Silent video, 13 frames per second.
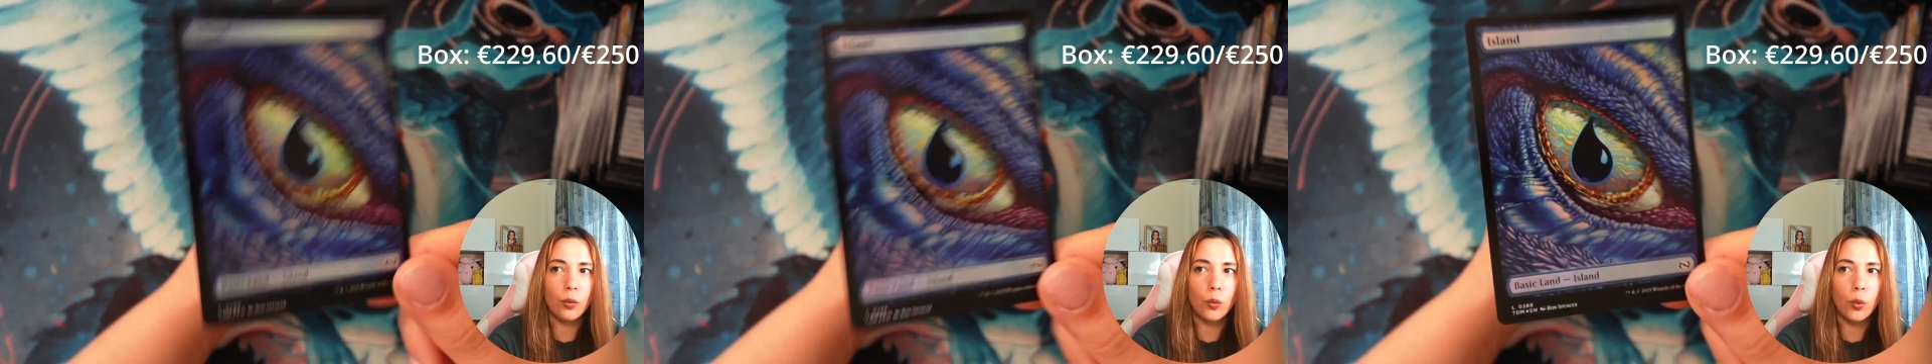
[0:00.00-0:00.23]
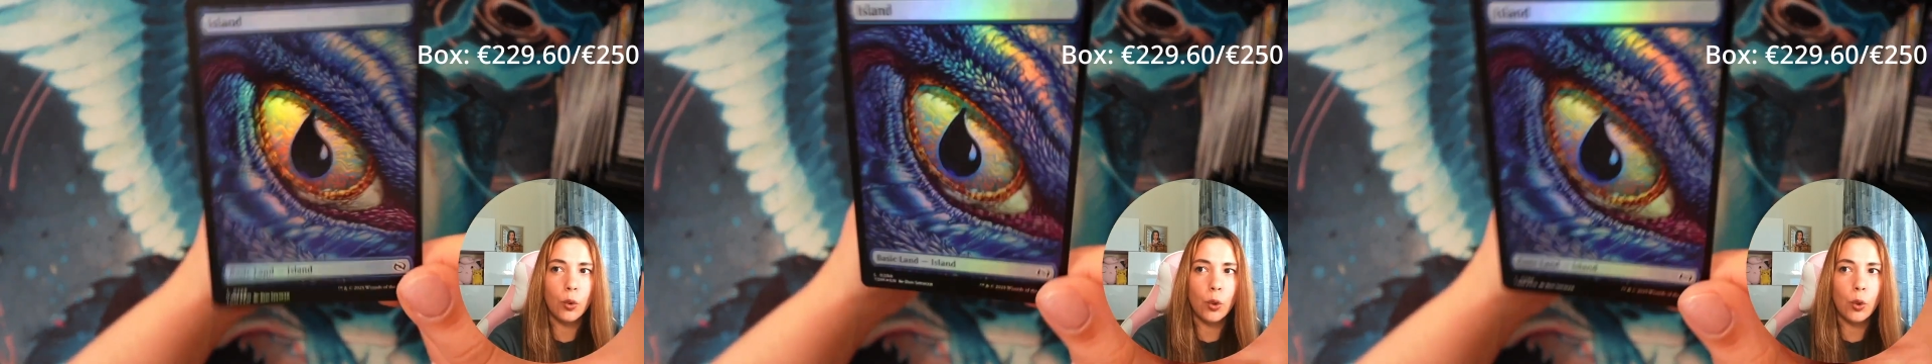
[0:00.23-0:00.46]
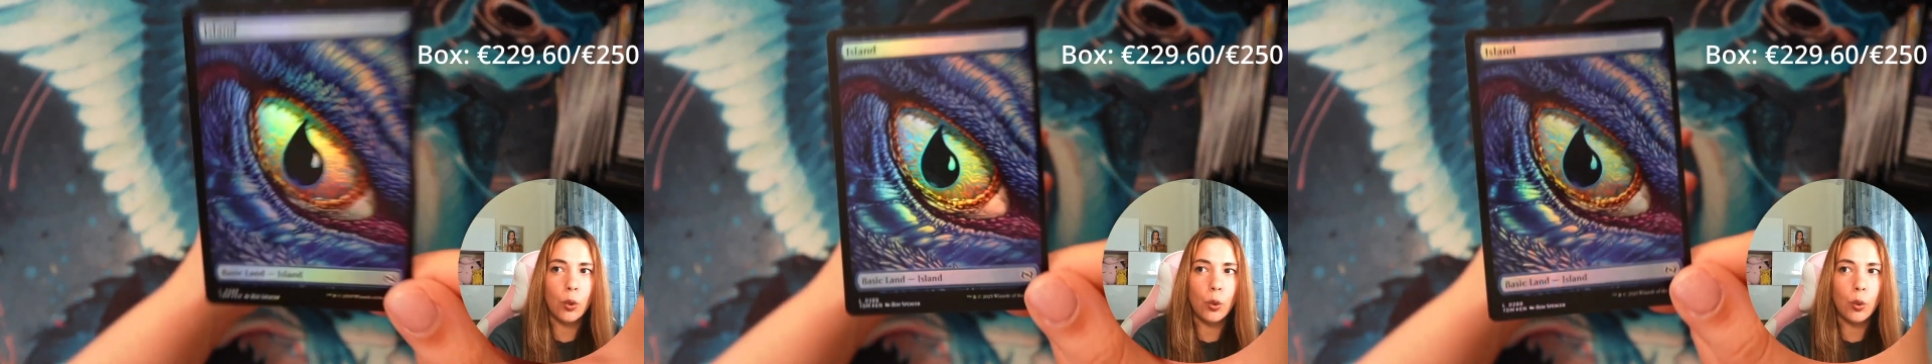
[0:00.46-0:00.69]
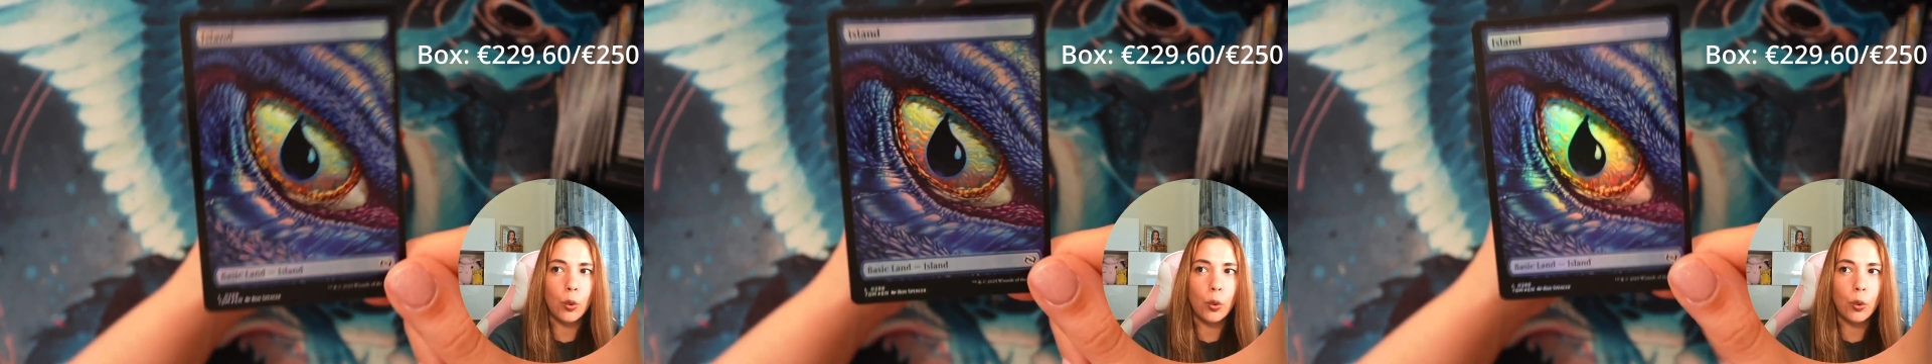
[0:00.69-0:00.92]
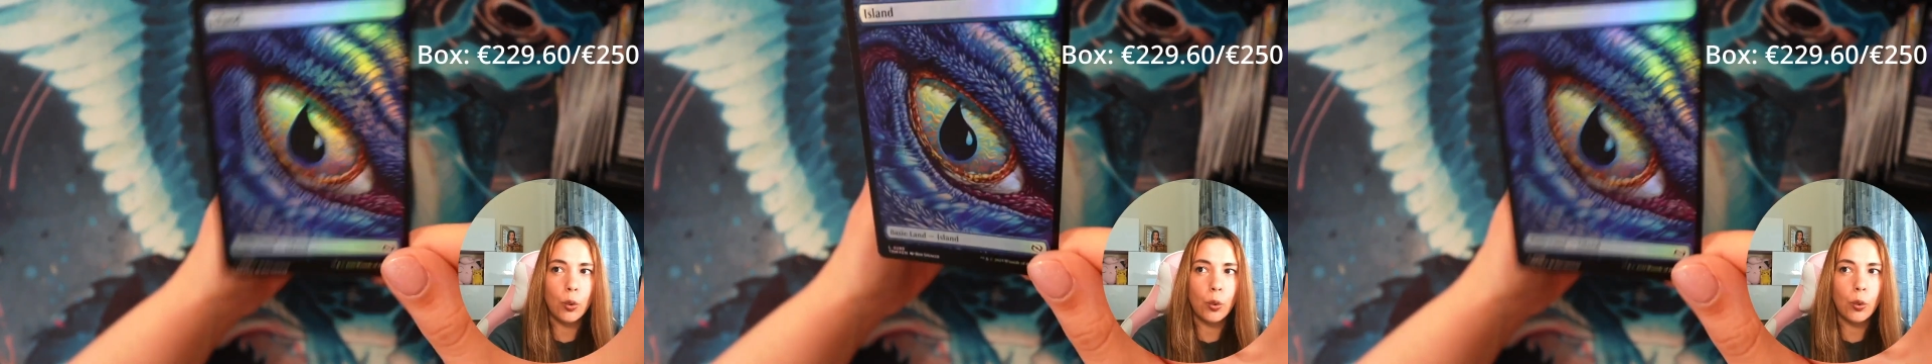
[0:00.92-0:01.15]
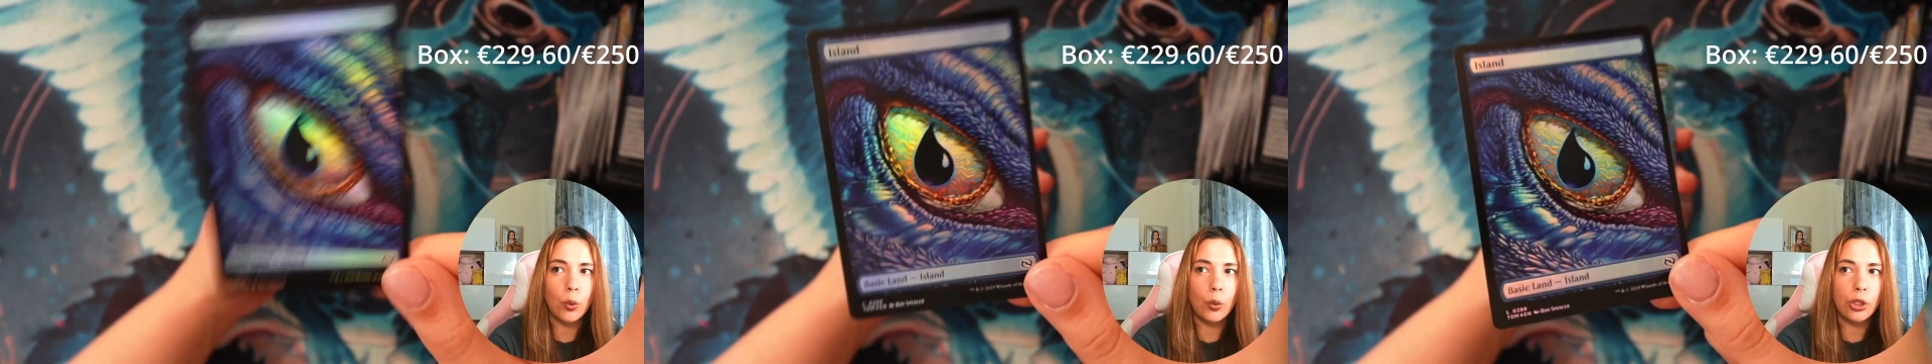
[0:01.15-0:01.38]

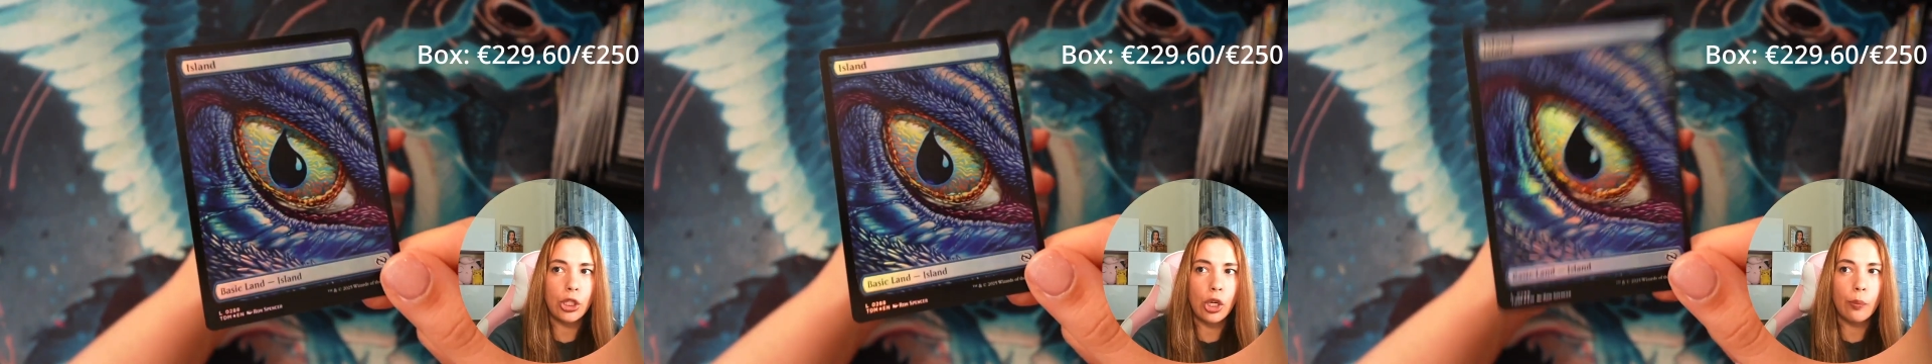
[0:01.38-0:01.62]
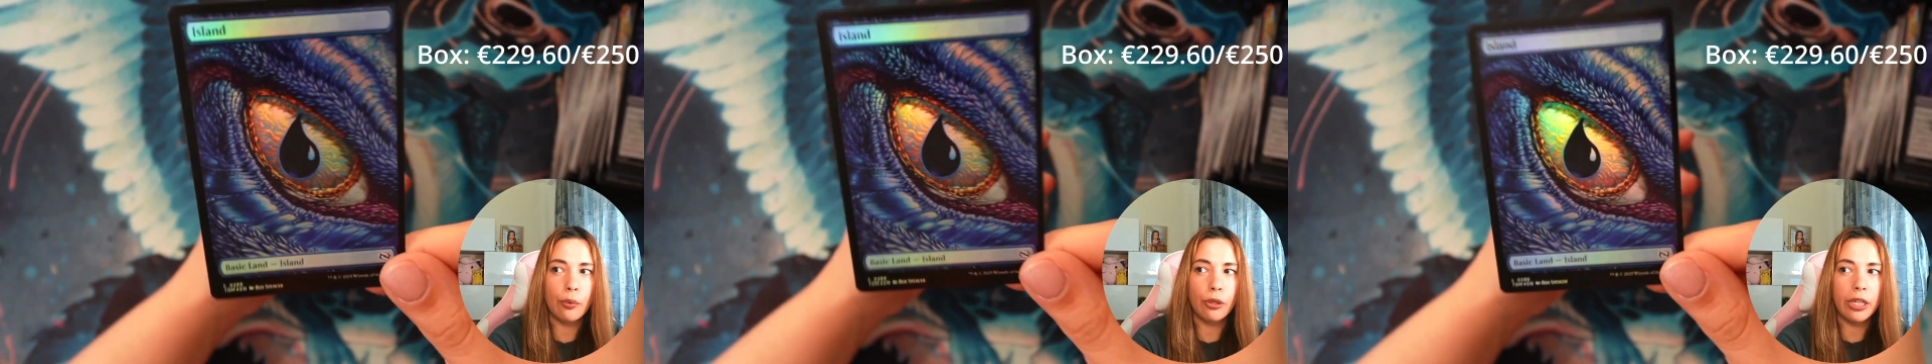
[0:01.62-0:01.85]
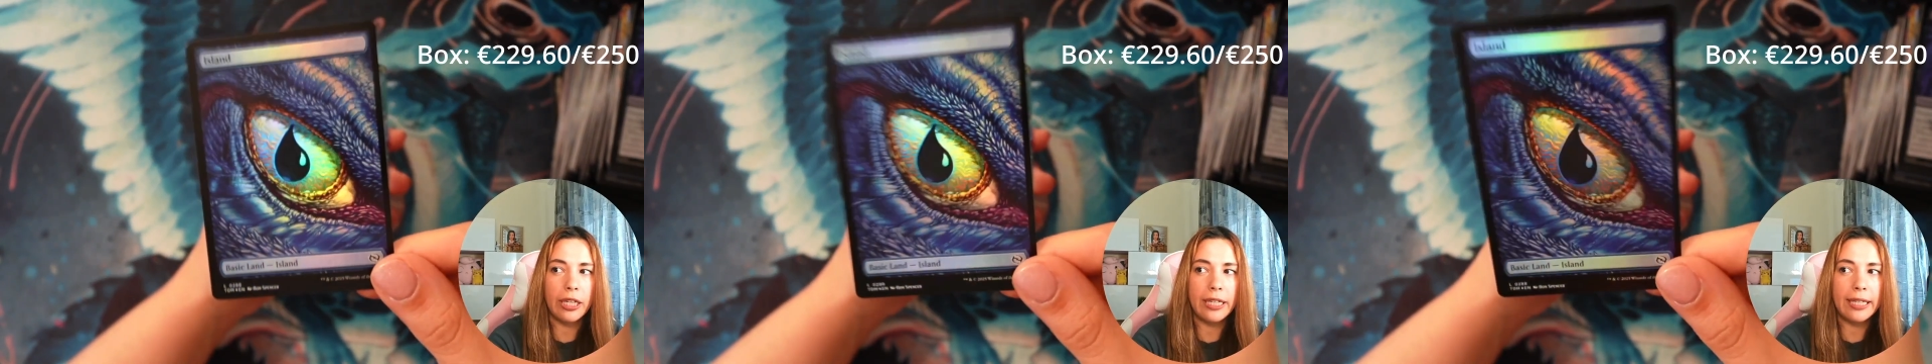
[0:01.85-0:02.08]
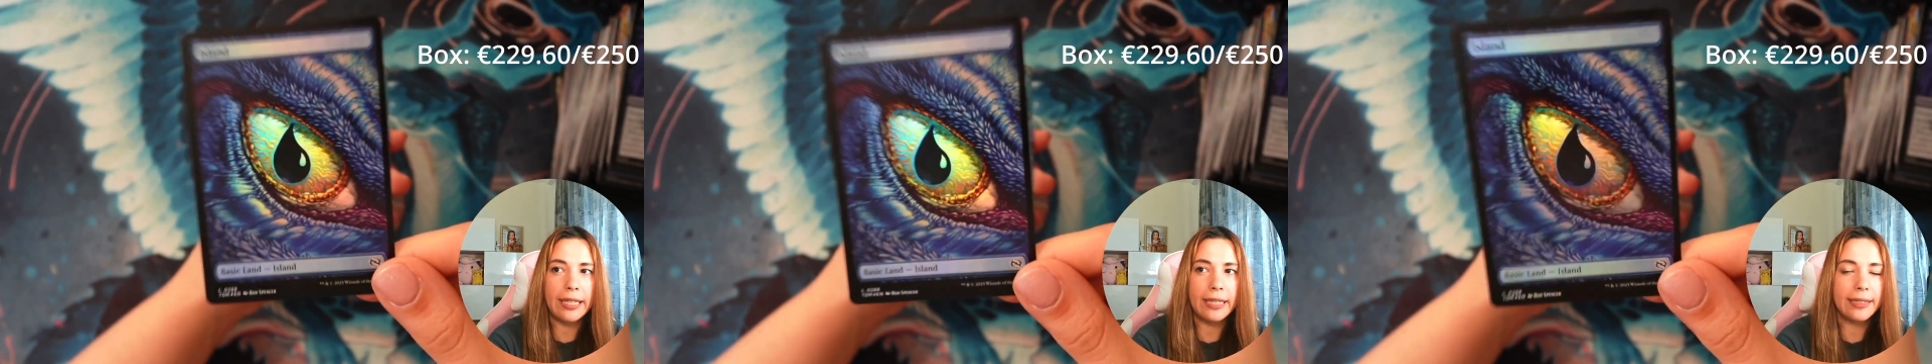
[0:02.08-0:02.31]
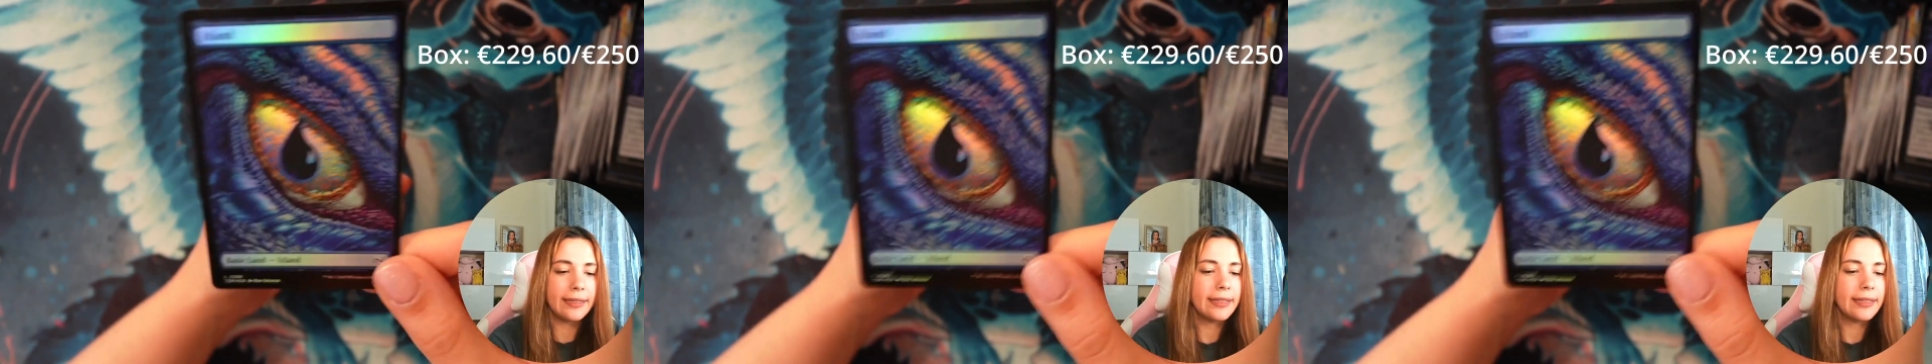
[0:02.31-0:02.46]
Ooh, so pretty.